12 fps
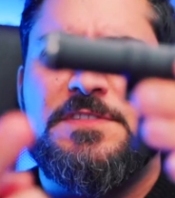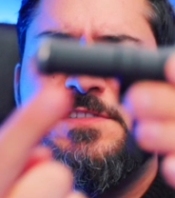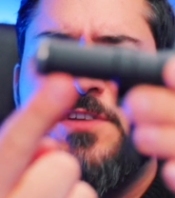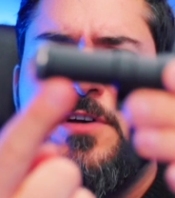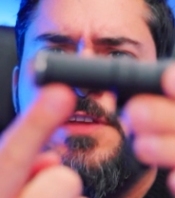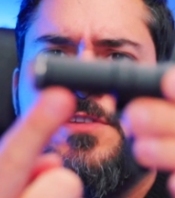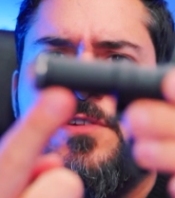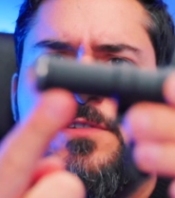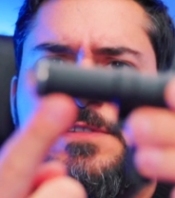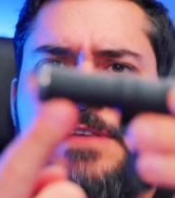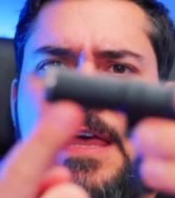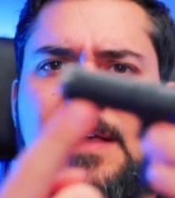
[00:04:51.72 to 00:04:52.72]
side
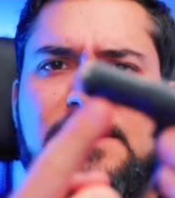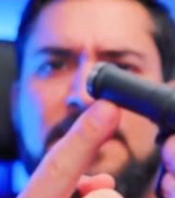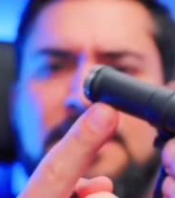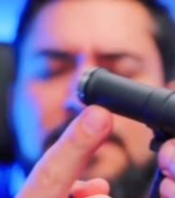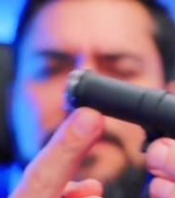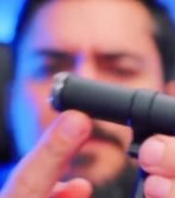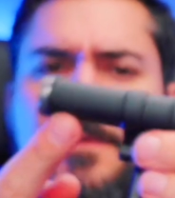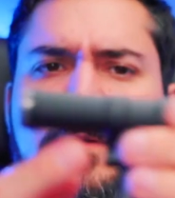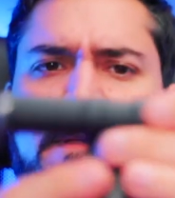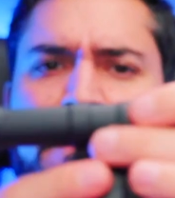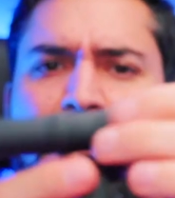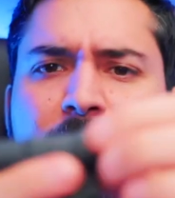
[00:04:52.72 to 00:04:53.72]
contact,
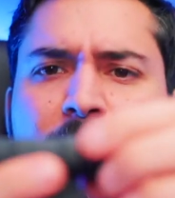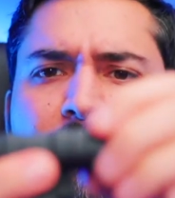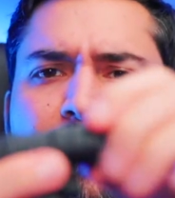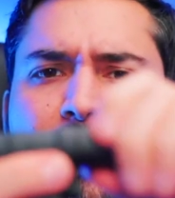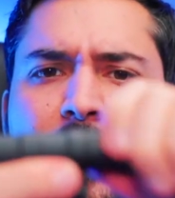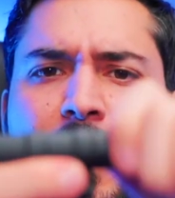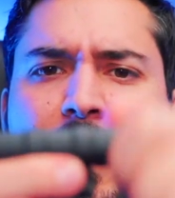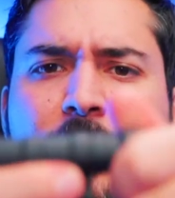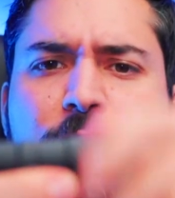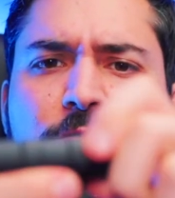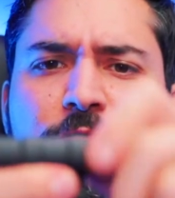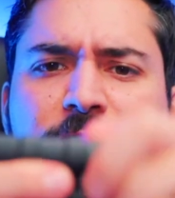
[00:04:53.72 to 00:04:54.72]
and
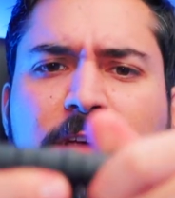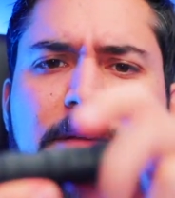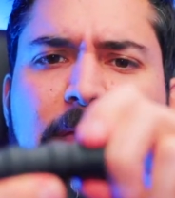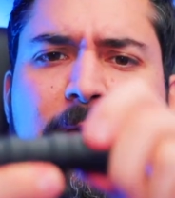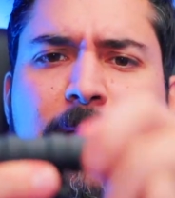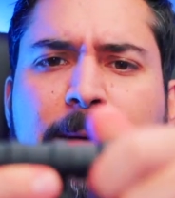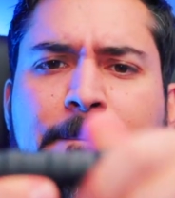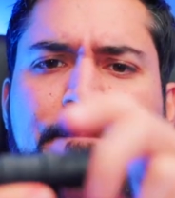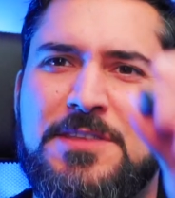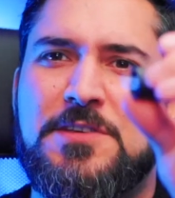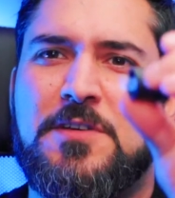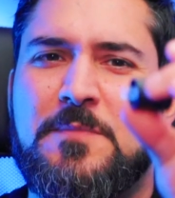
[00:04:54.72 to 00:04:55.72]
also here
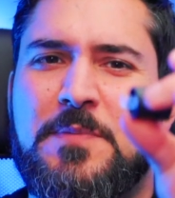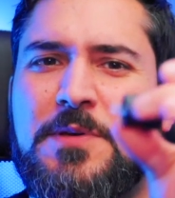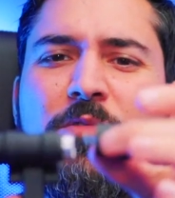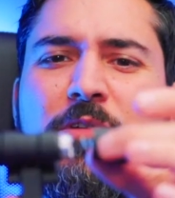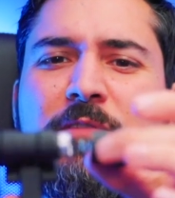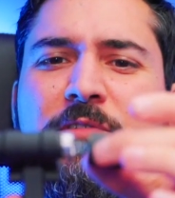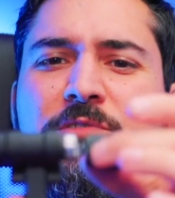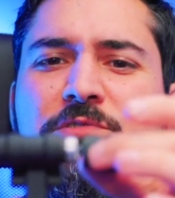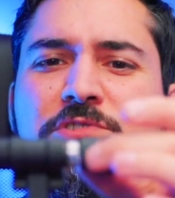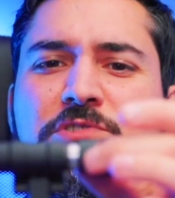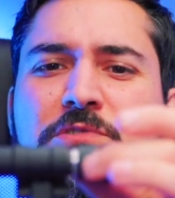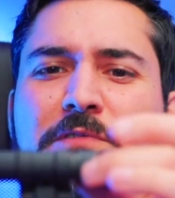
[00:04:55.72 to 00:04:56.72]
you can put all of your
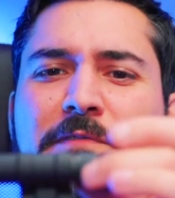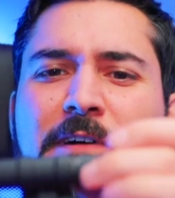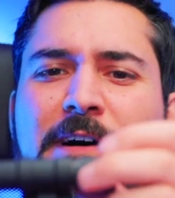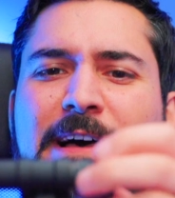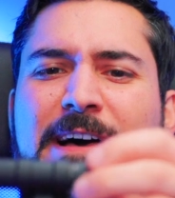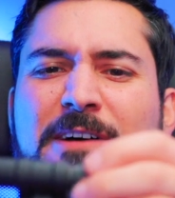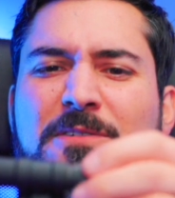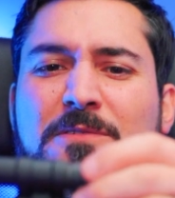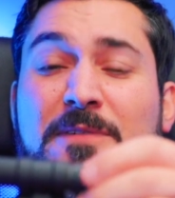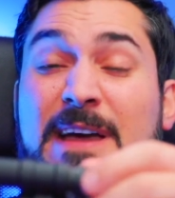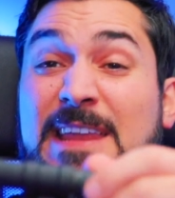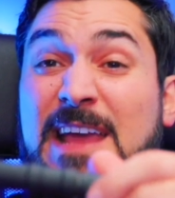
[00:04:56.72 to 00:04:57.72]
Surefire
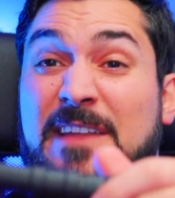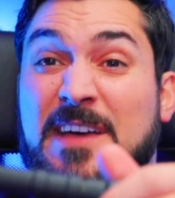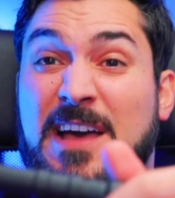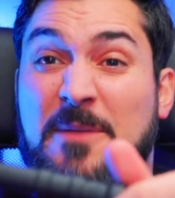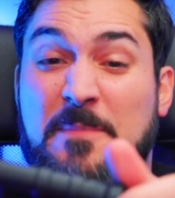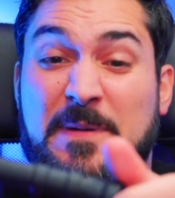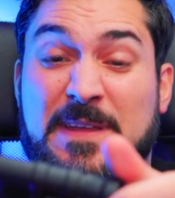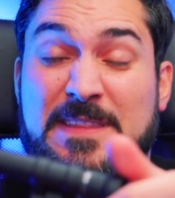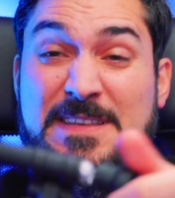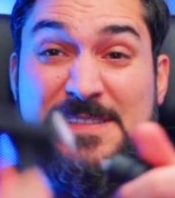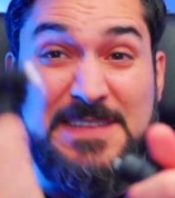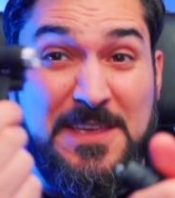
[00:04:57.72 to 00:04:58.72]
or any other company
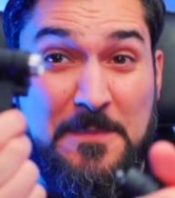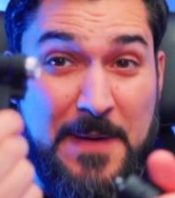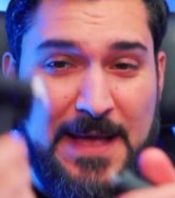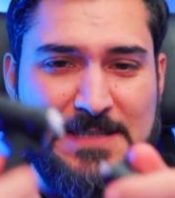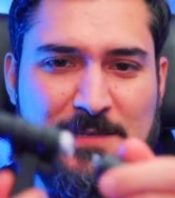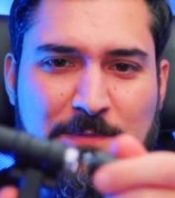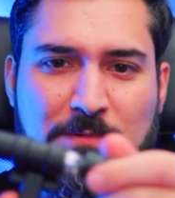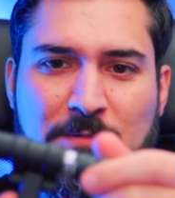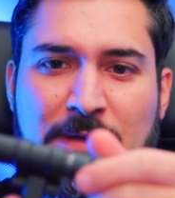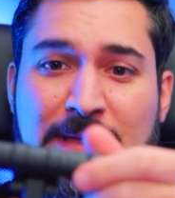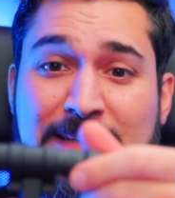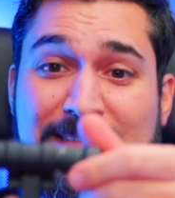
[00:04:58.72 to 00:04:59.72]
that's compatible
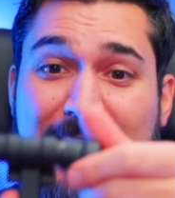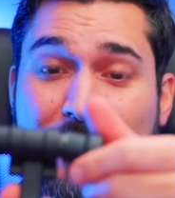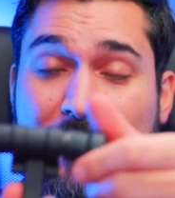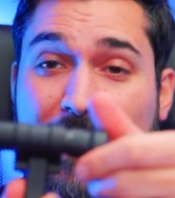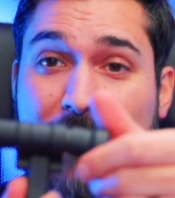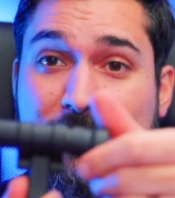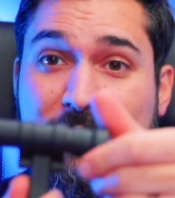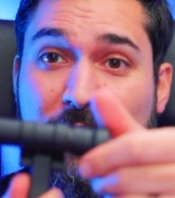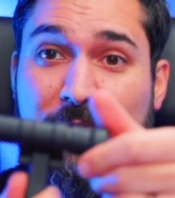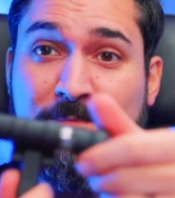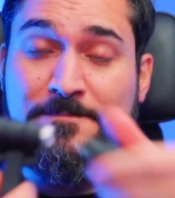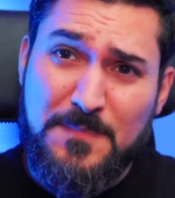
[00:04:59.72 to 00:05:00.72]
tail caps
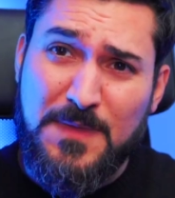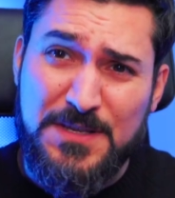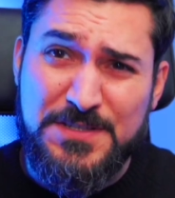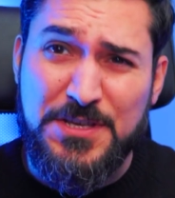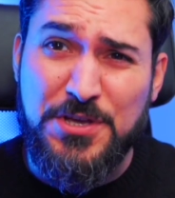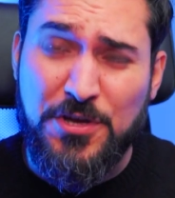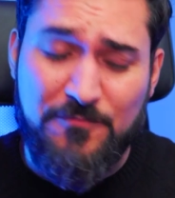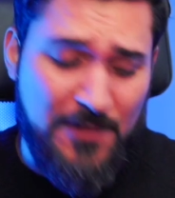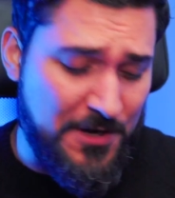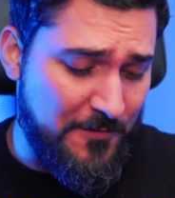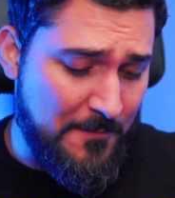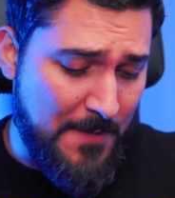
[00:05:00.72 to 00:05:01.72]
on, so you can run
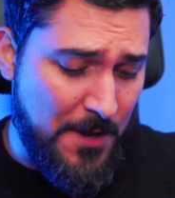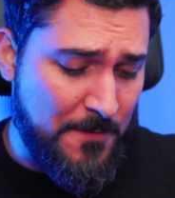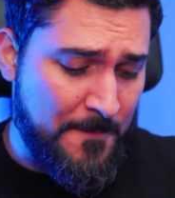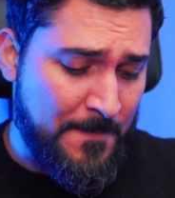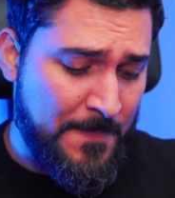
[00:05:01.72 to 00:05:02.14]
a remote.